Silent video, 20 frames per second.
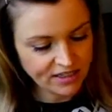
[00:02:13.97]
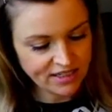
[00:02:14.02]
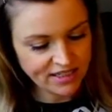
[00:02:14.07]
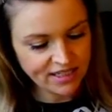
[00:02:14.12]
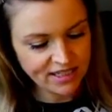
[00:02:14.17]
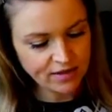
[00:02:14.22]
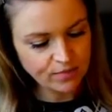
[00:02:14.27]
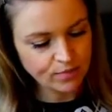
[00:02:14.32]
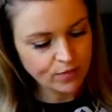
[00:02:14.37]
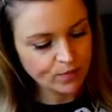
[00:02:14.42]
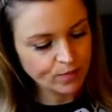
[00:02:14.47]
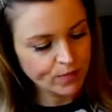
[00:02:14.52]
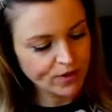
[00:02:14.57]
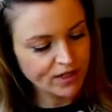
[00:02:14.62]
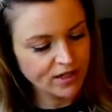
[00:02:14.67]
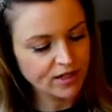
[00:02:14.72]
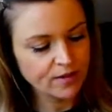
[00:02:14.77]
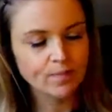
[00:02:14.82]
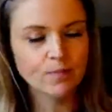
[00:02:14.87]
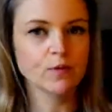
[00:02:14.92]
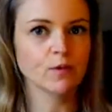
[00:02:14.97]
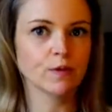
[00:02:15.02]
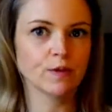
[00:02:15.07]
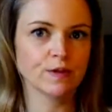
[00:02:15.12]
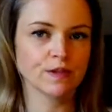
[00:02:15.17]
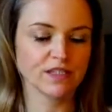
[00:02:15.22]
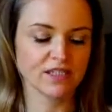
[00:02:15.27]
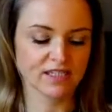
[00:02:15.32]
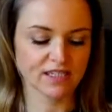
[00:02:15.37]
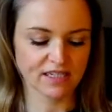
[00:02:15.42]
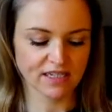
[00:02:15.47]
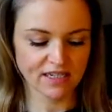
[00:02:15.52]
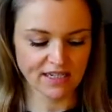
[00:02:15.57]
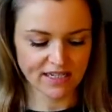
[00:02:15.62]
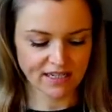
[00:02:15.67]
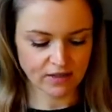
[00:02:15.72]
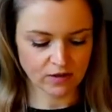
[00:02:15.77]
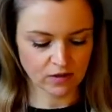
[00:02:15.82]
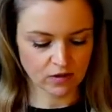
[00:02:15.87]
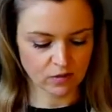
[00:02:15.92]
deep purple
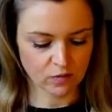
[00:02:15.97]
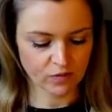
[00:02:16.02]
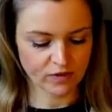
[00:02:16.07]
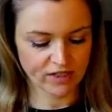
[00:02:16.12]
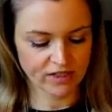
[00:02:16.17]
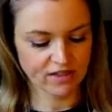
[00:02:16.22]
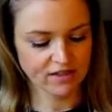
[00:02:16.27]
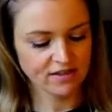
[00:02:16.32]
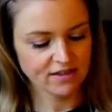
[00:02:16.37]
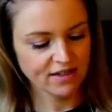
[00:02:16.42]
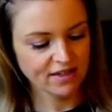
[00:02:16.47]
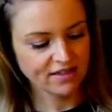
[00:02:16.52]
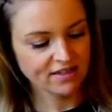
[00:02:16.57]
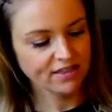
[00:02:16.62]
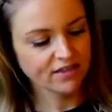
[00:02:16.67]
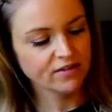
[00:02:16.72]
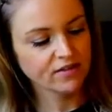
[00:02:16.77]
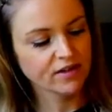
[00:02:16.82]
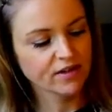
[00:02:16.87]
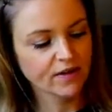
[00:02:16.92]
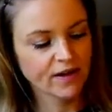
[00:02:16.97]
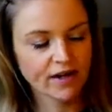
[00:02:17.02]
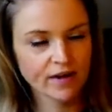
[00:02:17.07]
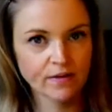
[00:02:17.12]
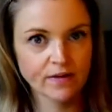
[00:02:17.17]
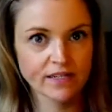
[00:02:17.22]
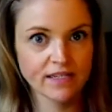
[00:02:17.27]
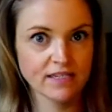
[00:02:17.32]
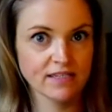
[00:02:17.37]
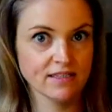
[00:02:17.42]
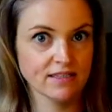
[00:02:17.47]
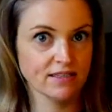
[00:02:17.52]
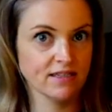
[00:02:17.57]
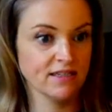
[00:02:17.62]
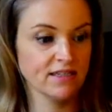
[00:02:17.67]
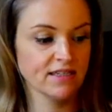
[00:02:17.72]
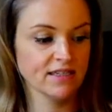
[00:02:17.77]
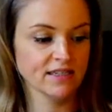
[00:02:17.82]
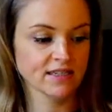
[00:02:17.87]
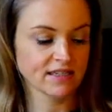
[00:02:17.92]
chenille, which I don't know how
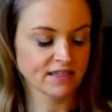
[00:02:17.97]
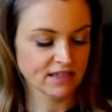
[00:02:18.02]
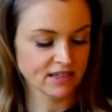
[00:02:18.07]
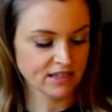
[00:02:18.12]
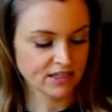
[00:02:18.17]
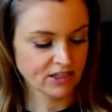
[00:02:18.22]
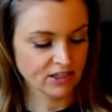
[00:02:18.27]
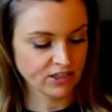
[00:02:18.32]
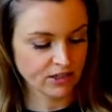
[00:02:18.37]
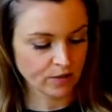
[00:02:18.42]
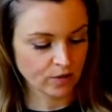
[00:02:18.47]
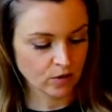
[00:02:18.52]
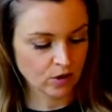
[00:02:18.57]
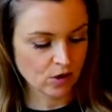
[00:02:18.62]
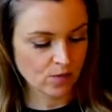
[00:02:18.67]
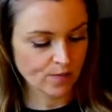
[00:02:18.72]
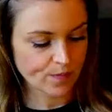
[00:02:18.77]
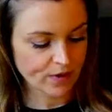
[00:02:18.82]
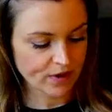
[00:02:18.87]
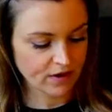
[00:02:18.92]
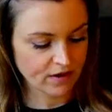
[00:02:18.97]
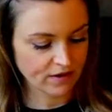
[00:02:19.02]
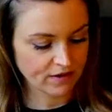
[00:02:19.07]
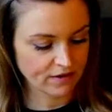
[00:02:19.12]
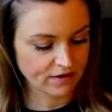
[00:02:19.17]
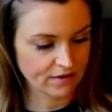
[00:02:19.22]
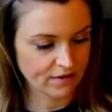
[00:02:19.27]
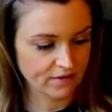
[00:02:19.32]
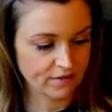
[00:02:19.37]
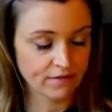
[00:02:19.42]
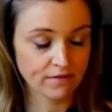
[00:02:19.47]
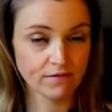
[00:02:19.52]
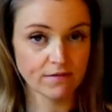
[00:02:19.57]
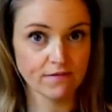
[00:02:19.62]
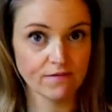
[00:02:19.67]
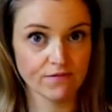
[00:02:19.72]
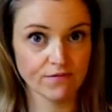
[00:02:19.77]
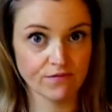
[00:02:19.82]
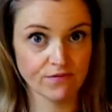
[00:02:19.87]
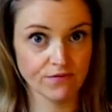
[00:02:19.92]
easily it's going to show up on
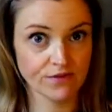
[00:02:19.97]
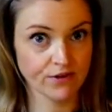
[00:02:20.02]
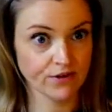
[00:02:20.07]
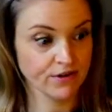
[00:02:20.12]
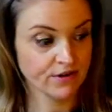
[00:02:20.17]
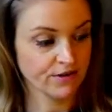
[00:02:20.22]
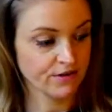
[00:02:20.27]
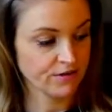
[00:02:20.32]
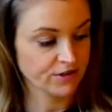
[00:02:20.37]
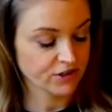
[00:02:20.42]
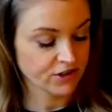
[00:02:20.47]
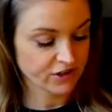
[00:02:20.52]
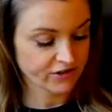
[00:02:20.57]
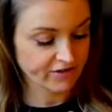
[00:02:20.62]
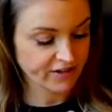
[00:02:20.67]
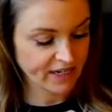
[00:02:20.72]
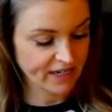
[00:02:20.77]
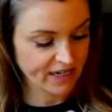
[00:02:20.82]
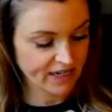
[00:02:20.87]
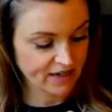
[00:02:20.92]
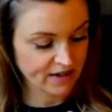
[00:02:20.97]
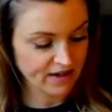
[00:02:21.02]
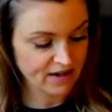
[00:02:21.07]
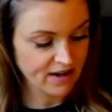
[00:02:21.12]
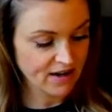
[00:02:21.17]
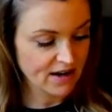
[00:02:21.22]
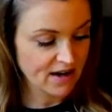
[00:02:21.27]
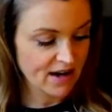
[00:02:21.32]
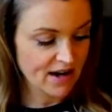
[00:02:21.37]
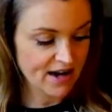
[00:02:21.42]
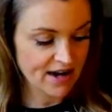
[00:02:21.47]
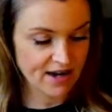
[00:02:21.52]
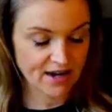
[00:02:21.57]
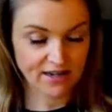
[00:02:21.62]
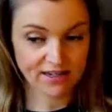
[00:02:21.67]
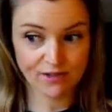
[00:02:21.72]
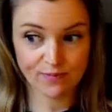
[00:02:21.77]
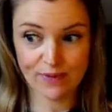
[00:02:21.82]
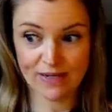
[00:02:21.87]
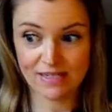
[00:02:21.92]
the screen,
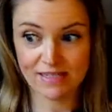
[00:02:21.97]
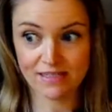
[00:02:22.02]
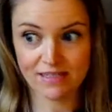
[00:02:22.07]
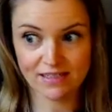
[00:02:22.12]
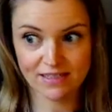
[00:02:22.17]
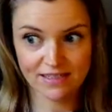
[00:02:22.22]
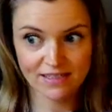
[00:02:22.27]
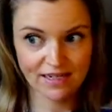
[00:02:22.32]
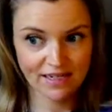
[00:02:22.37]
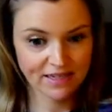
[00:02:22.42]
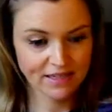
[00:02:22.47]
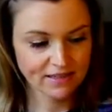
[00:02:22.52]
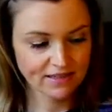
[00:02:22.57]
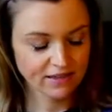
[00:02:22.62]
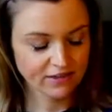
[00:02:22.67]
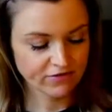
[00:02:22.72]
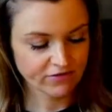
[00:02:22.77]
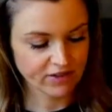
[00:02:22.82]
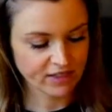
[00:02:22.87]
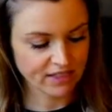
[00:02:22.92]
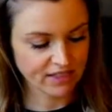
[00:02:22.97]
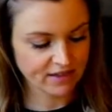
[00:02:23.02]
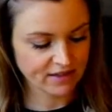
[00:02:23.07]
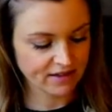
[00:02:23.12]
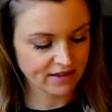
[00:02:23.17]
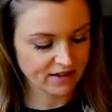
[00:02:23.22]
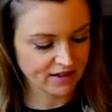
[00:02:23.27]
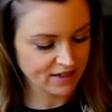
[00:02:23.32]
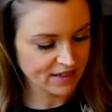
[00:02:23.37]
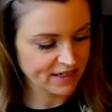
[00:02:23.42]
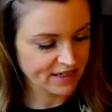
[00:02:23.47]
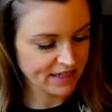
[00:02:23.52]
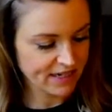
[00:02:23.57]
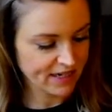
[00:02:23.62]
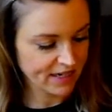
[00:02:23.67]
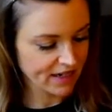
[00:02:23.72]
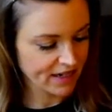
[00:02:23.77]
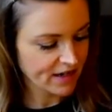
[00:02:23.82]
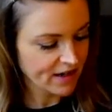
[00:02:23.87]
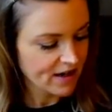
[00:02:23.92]
especially today because it's a really dark
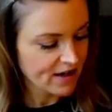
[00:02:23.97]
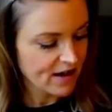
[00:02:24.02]
day,